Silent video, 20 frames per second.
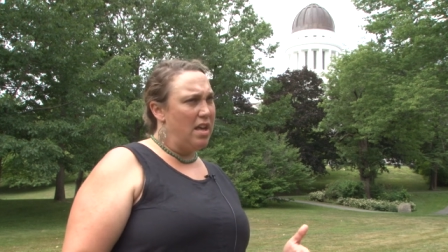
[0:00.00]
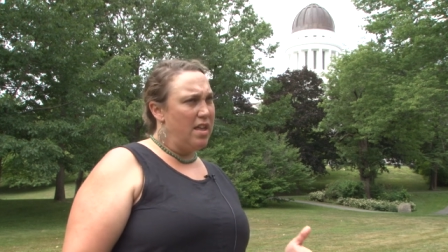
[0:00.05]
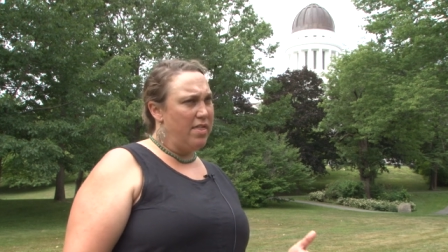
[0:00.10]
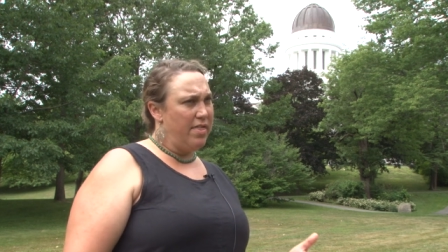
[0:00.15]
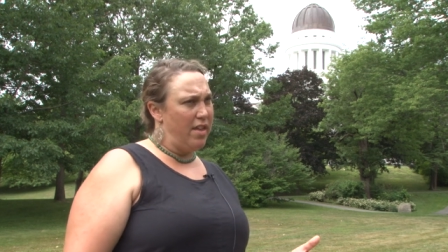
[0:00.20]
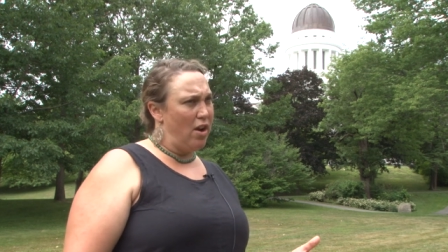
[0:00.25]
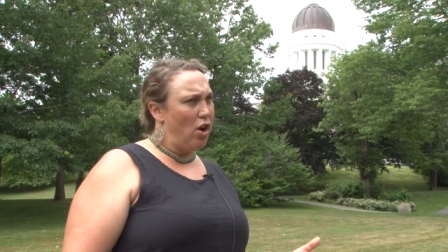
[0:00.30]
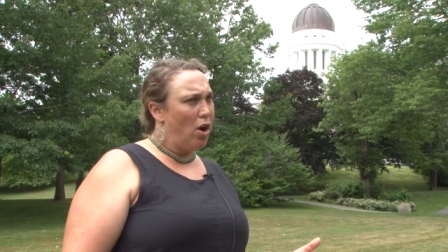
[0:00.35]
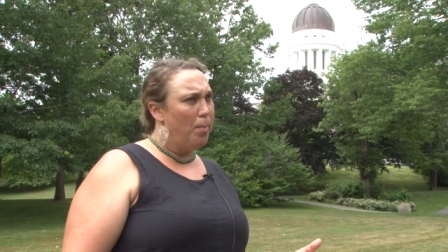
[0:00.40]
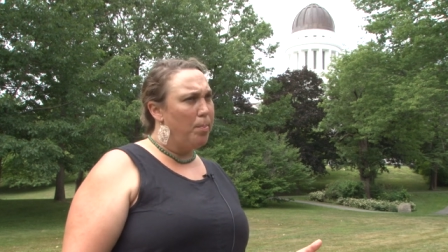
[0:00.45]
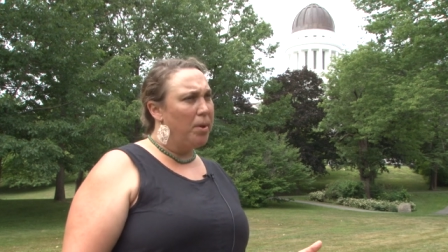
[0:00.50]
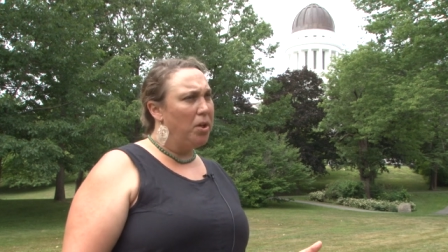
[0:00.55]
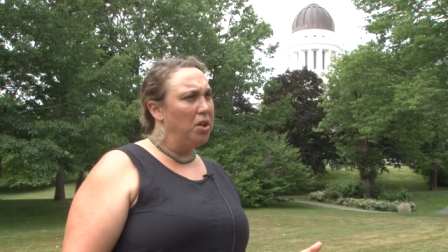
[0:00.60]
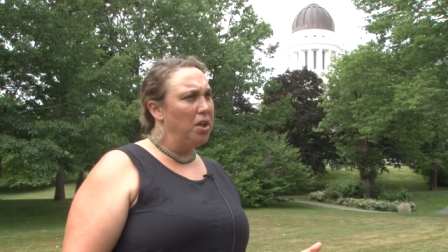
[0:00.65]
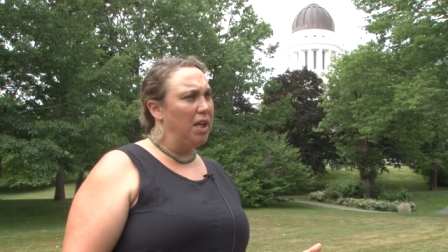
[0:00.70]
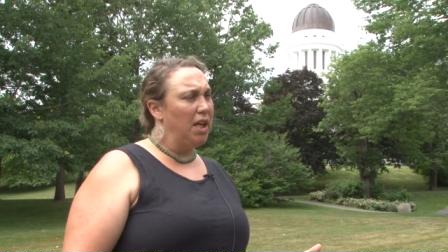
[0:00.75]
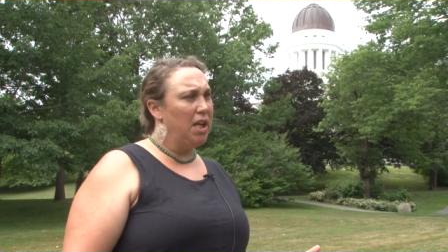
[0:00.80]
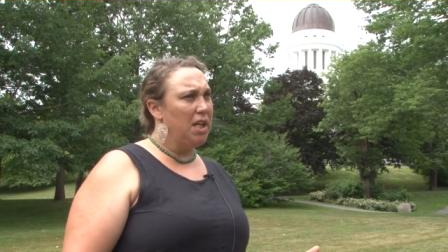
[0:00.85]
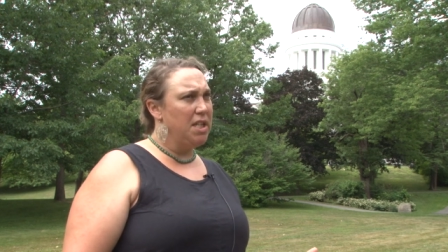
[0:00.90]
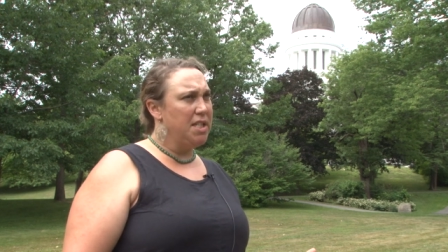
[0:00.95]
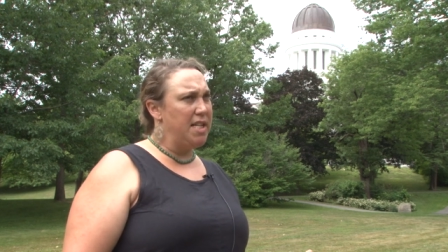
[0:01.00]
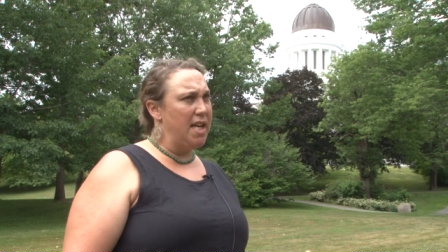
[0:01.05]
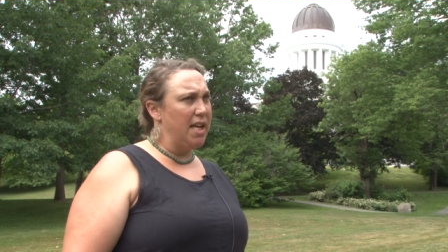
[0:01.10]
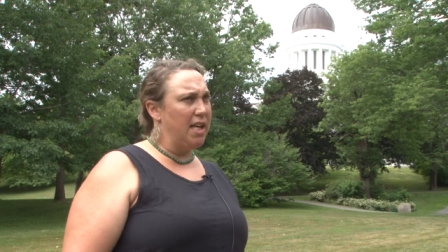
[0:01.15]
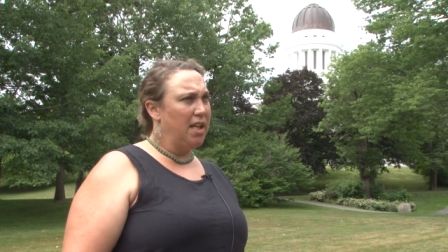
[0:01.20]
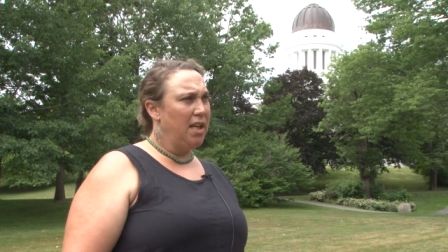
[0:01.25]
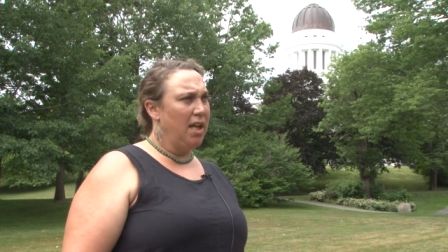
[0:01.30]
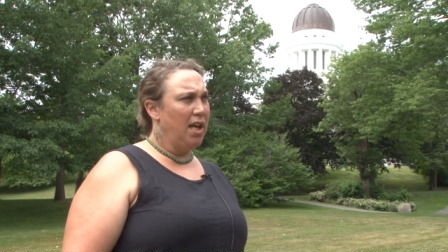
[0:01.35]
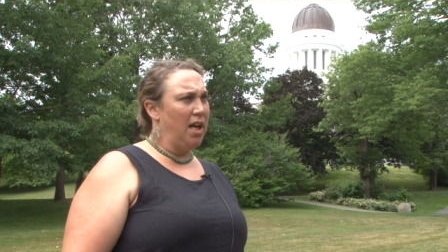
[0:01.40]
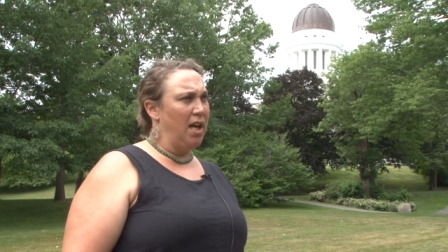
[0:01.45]
their ability to
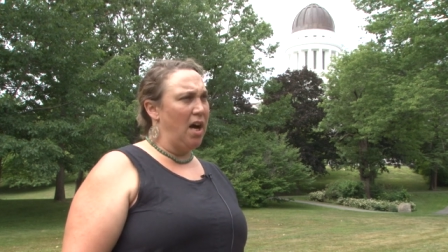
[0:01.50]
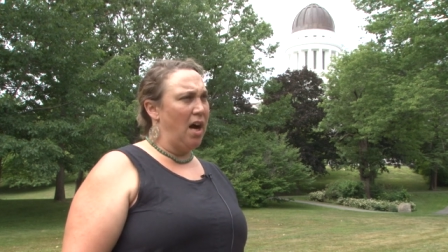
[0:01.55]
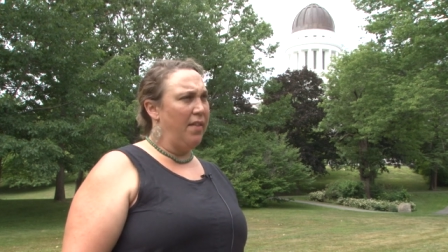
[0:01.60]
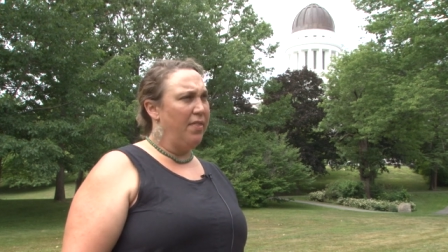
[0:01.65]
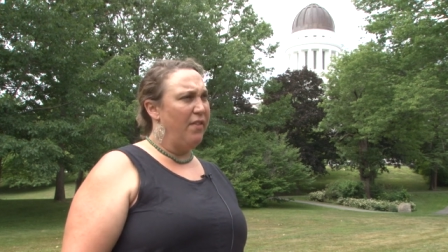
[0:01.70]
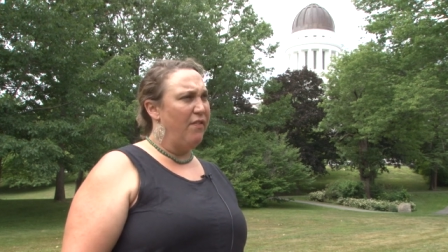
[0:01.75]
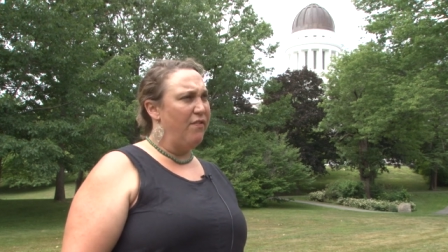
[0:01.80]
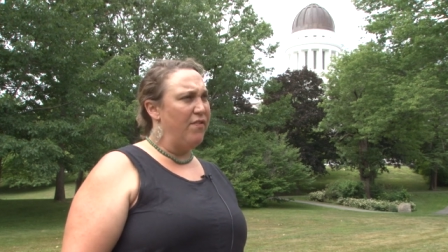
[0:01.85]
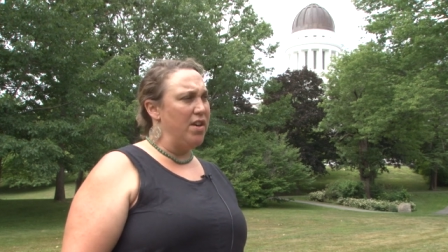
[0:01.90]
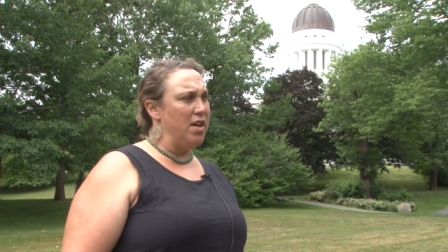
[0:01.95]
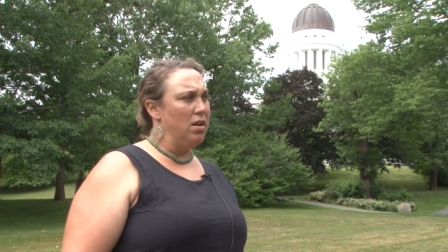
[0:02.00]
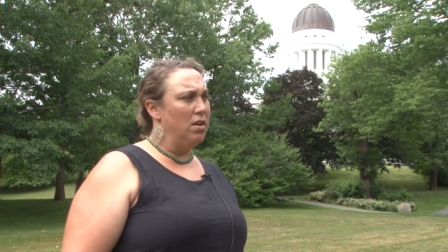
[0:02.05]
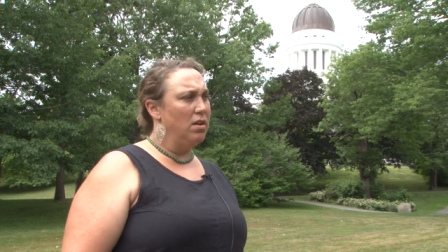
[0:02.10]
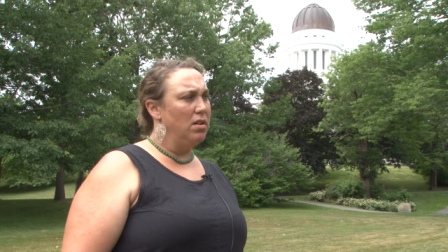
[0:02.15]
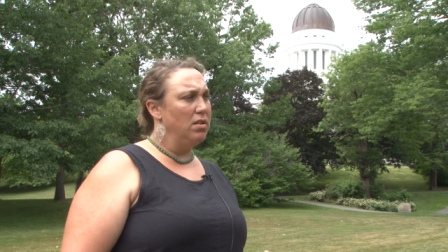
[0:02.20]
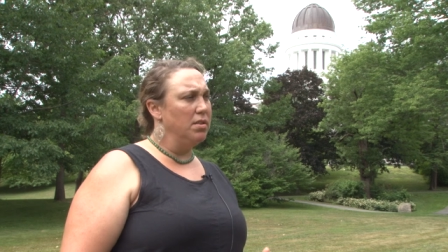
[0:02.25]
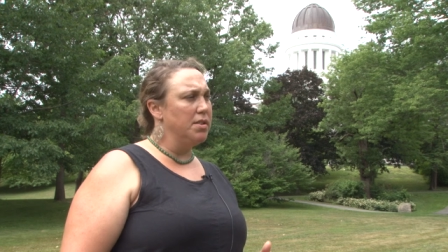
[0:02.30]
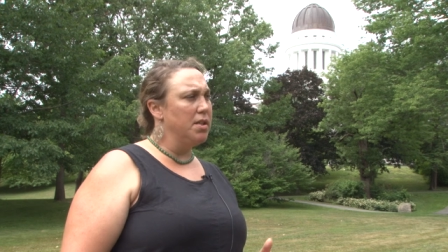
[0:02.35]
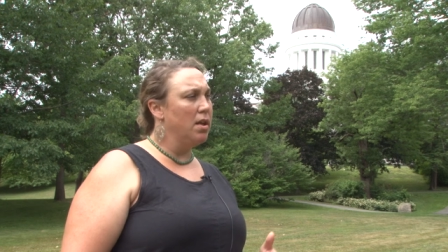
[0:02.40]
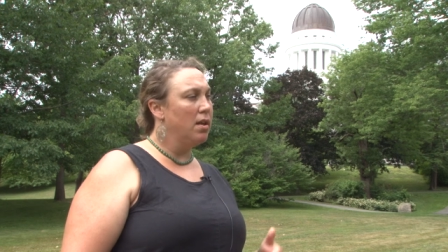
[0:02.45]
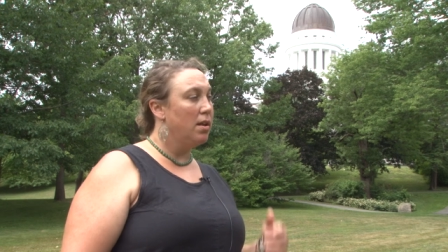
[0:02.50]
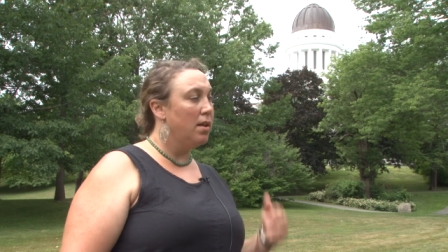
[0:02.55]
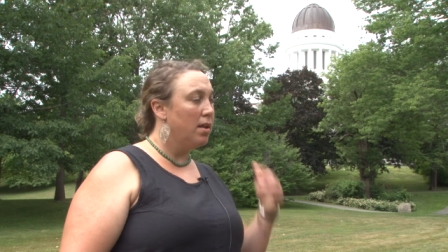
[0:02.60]
take a knee on the field